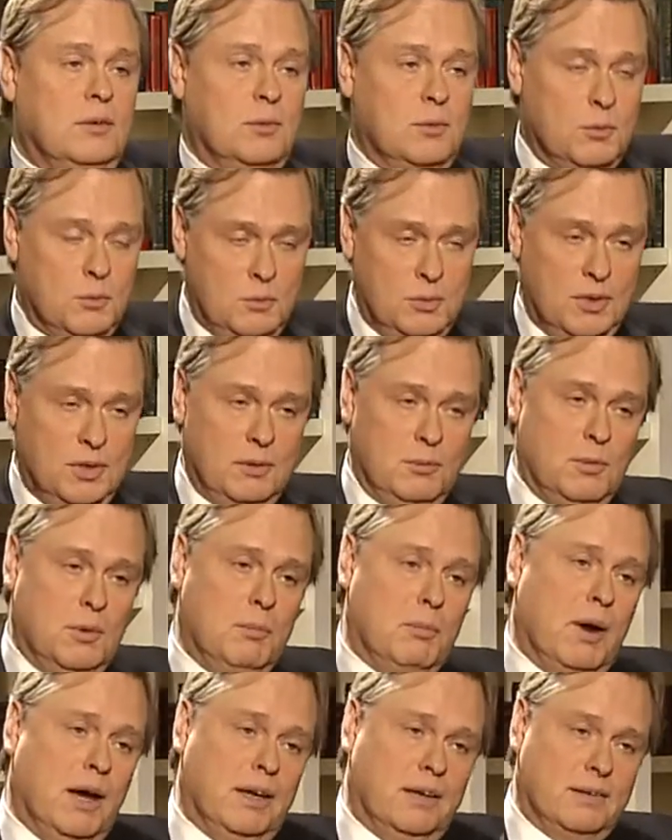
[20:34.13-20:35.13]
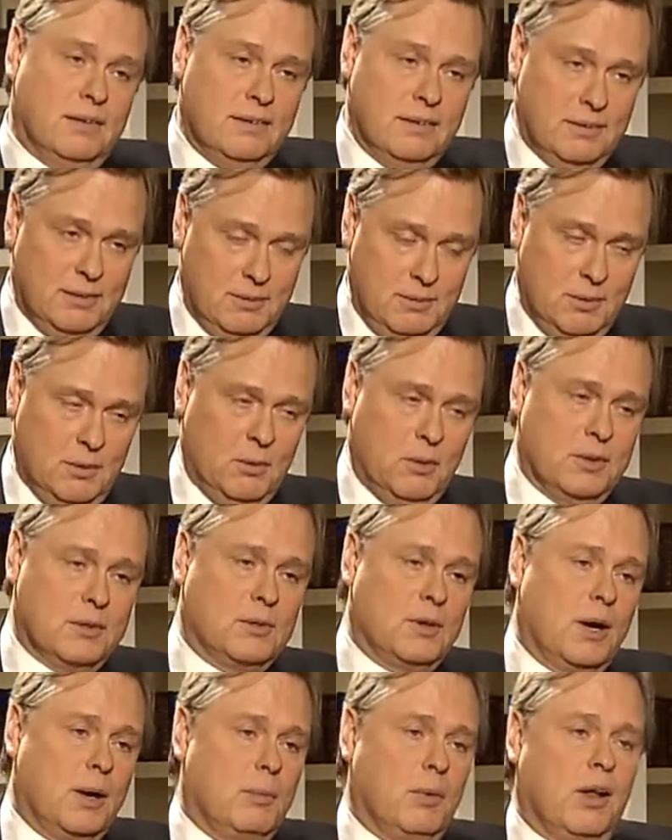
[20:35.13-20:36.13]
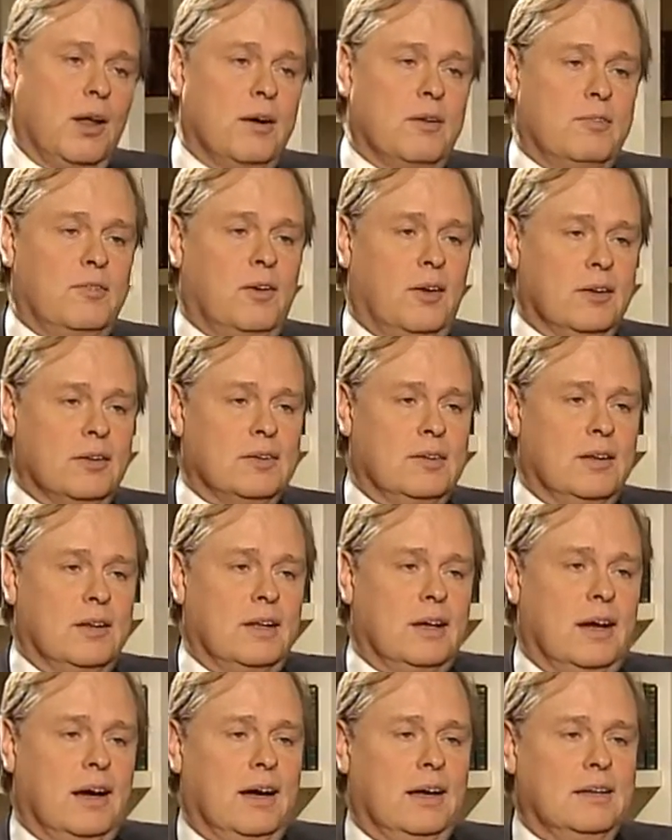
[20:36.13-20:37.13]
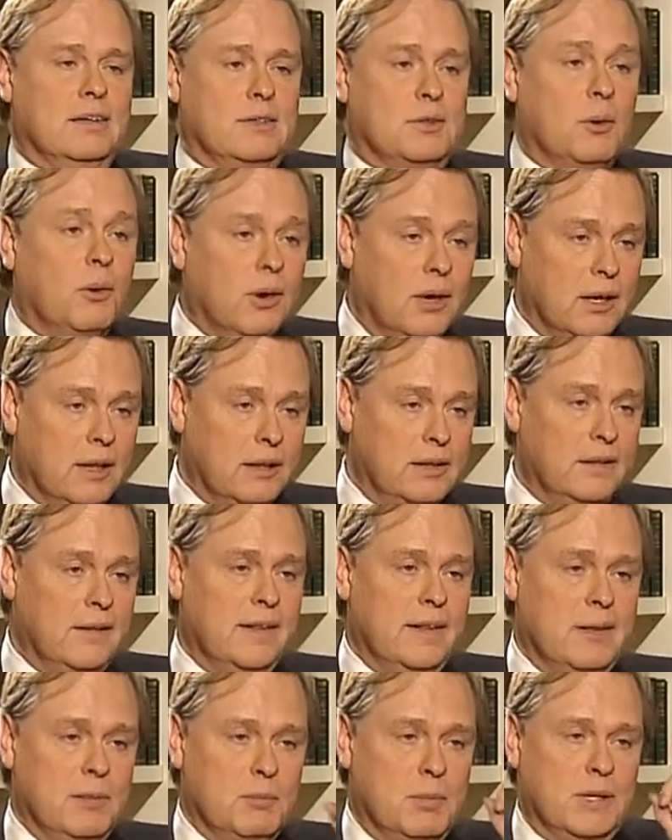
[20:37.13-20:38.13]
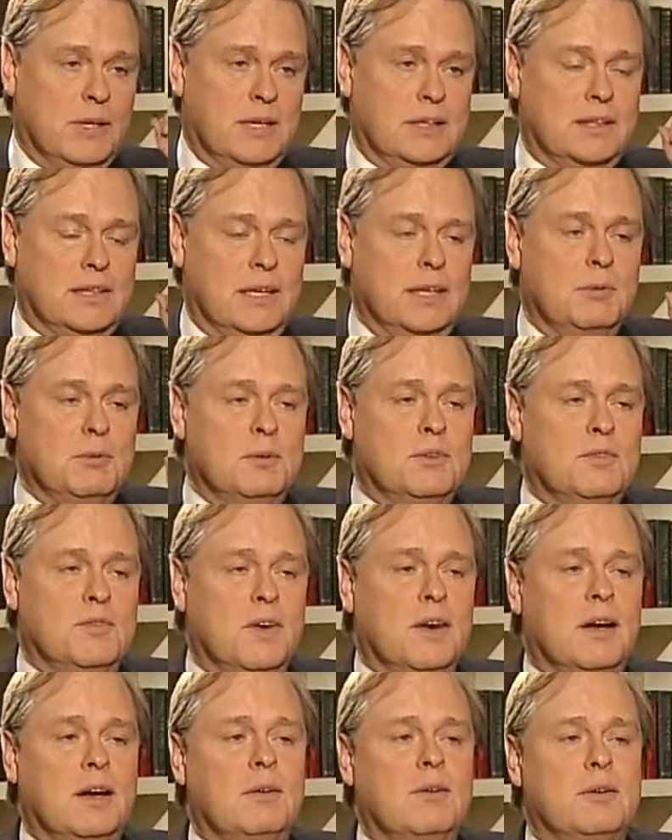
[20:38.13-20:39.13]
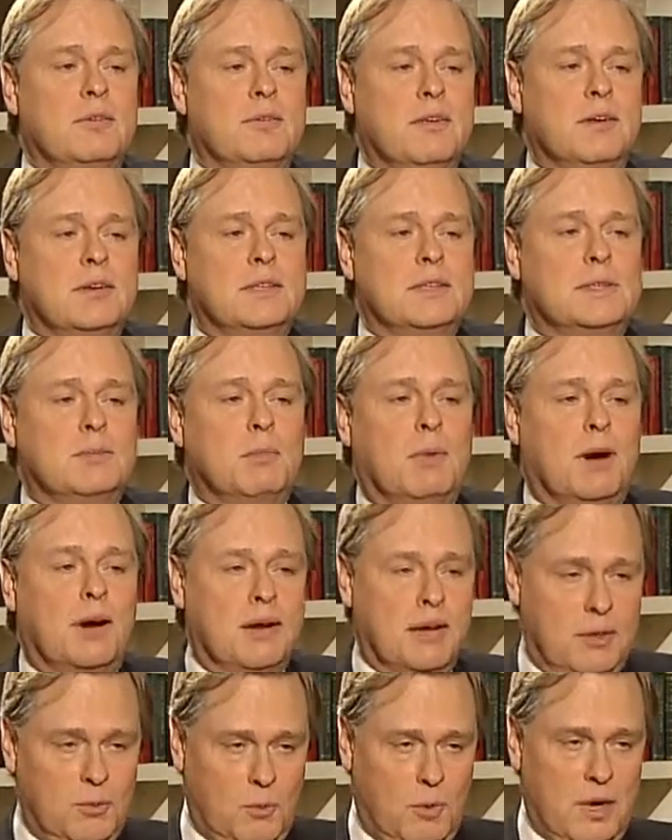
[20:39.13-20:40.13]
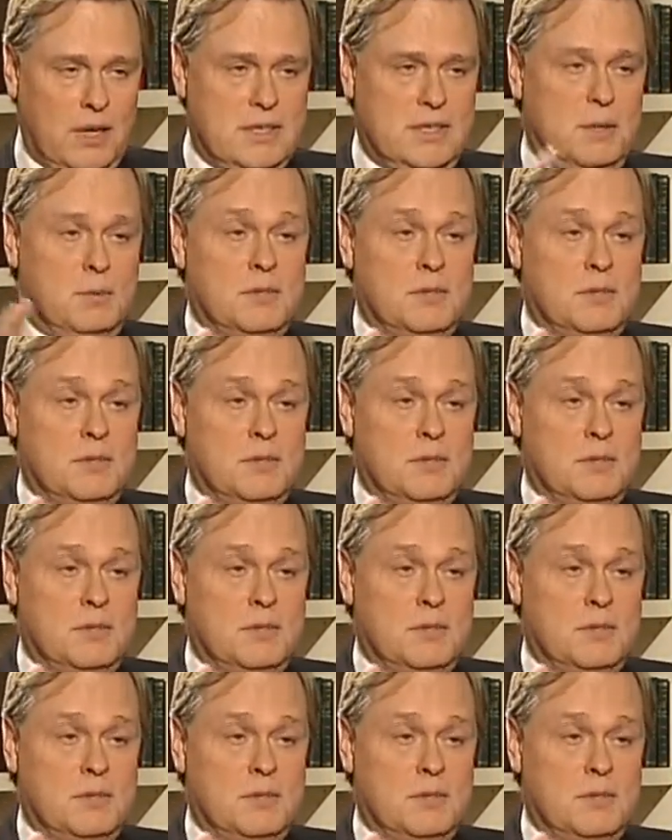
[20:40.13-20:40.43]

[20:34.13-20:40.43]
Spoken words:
we might, ascribe a lot of faults to the guy and so on, but they said he was very, very smart and wise.